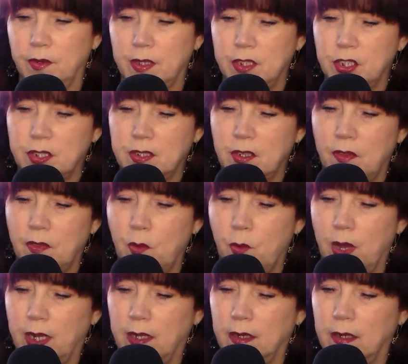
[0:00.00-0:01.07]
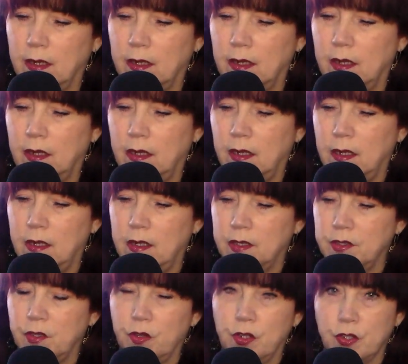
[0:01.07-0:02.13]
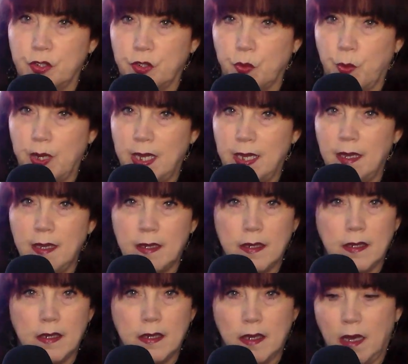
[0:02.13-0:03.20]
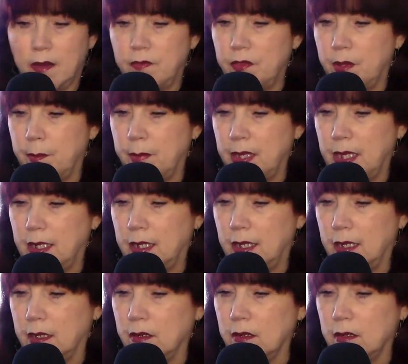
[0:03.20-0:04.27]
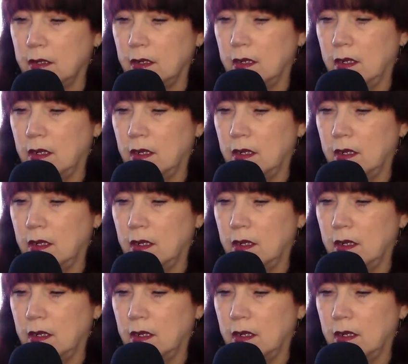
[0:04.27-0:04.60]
no, just on the one. So there's 3 of them in here.